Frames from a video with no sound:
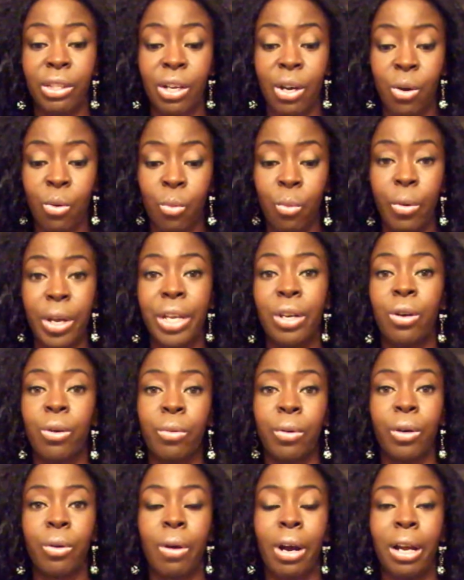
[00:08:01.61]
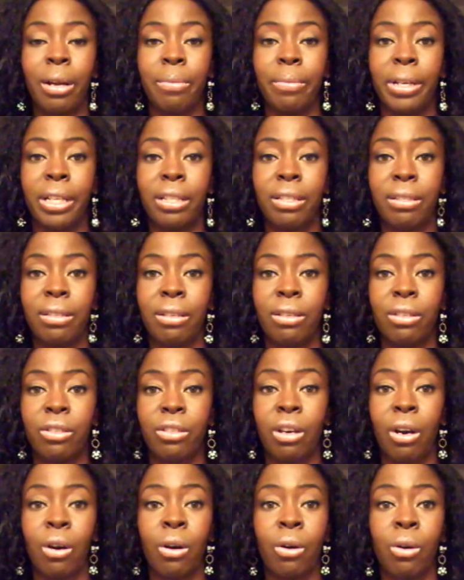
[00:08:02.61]
they're weeder requirements.
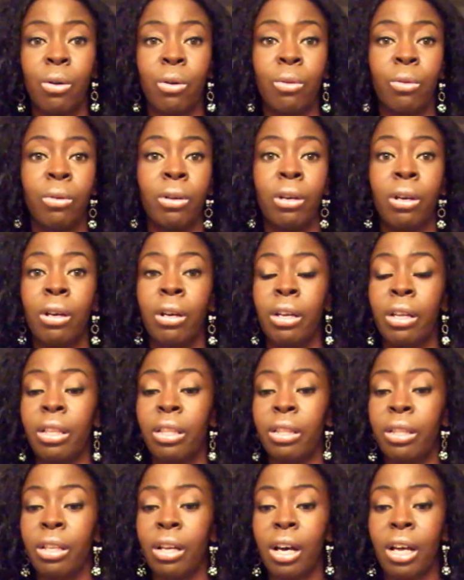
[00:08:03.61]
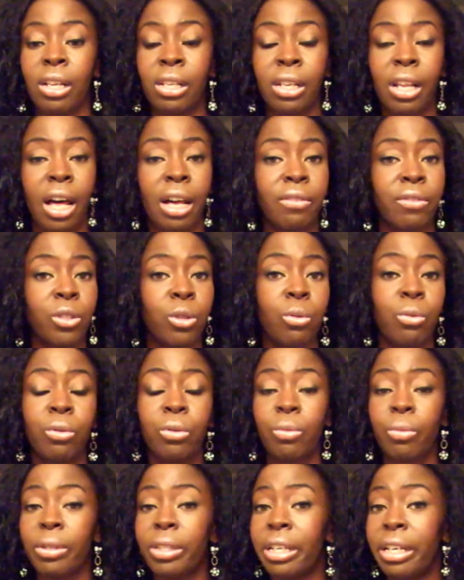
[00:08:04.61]
So a lot of
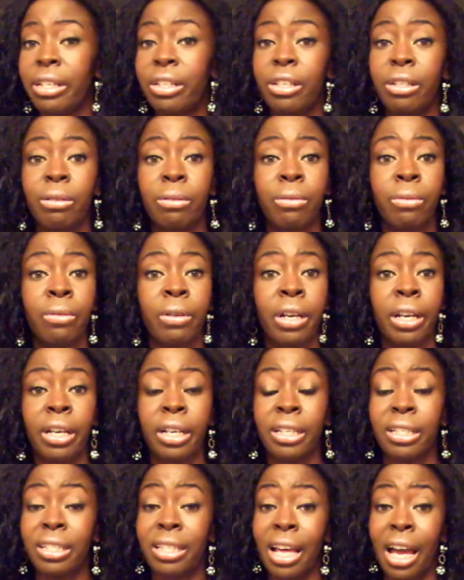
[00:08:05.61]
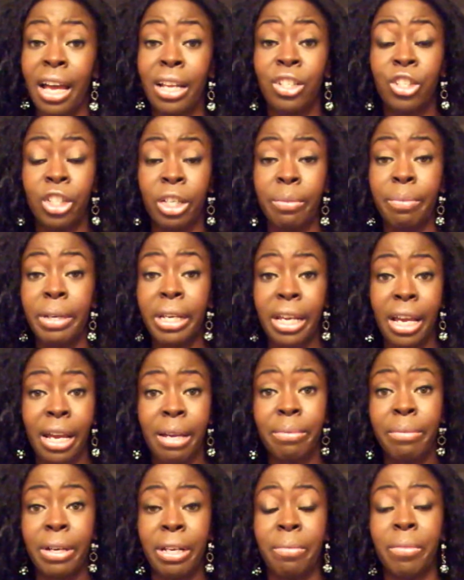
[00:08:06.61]
schools, what they do is that
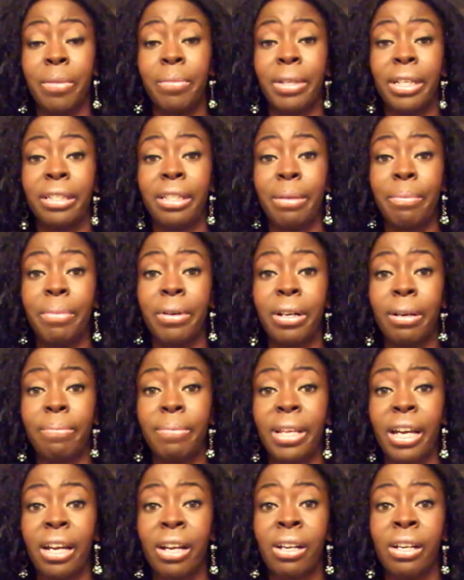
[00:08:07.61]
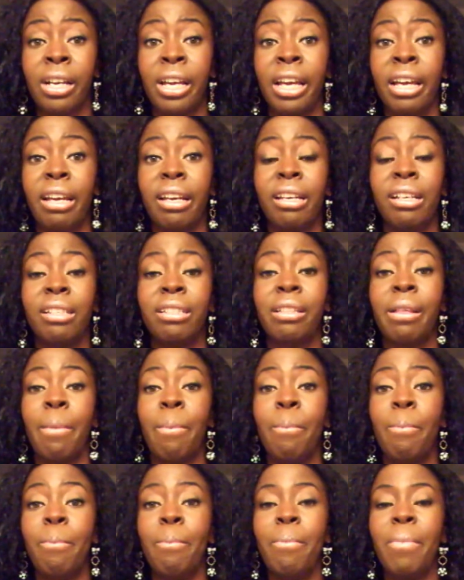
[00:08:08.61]
GPA minimum that they put up there is the
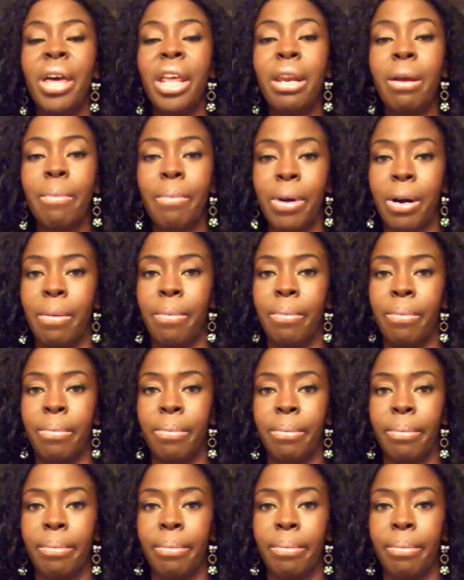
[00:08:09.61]
minimum